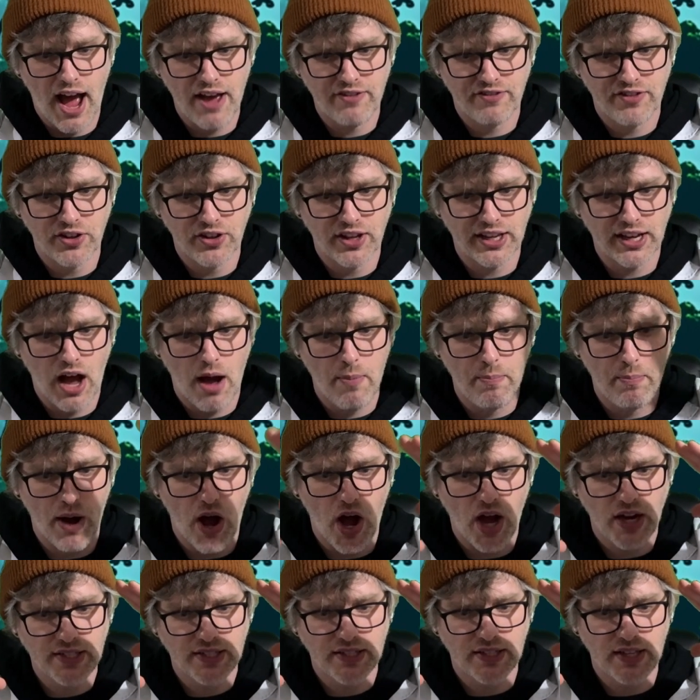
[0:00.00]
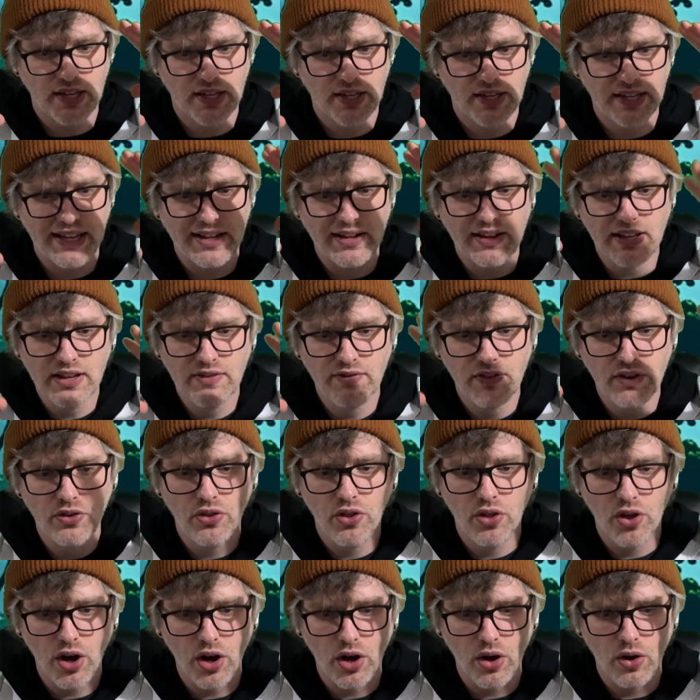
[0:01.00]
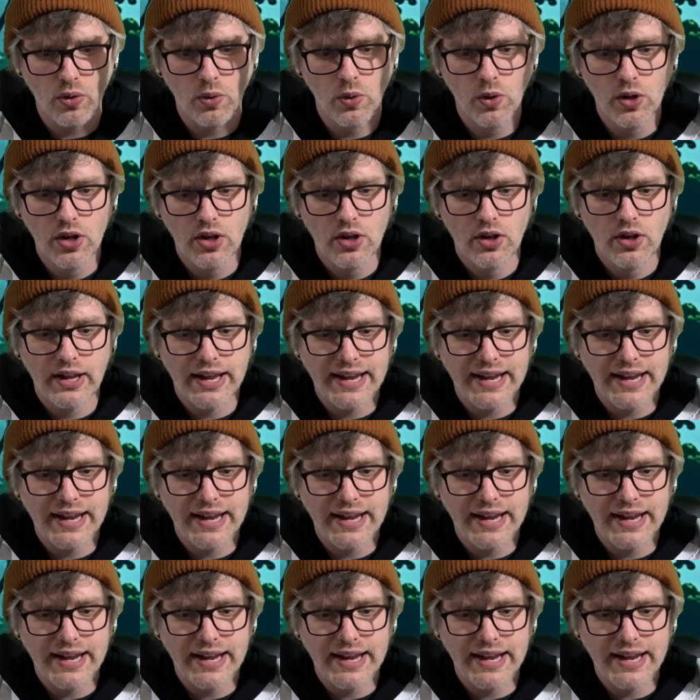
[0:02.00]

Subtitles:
I feel like I'm boxed in, even though